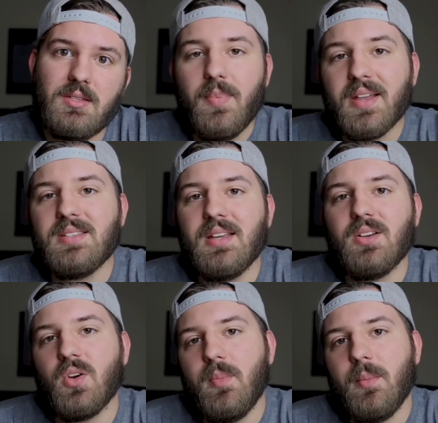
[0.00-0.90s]
The biggest thing to
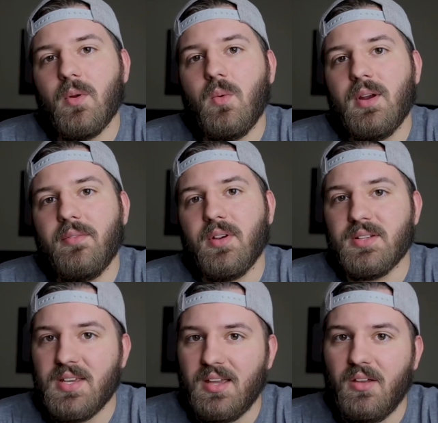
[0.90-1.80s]
remember whenever you're
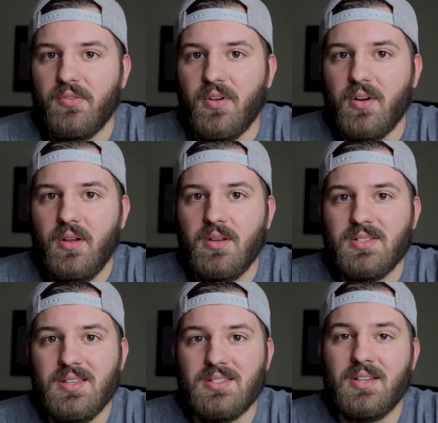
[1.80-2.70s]
taking photos
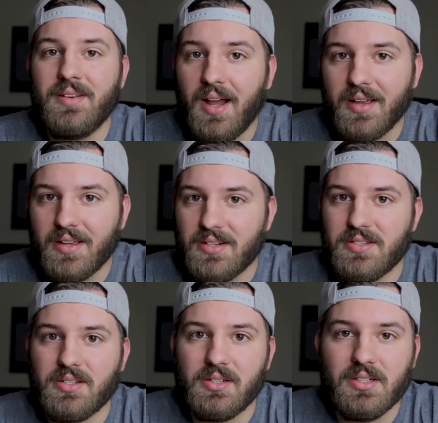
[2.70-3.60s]
is to not get
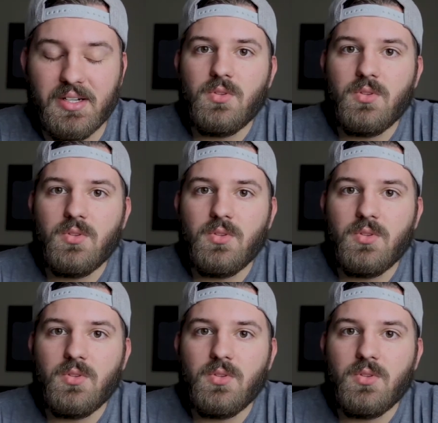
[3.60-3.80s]
discouraged.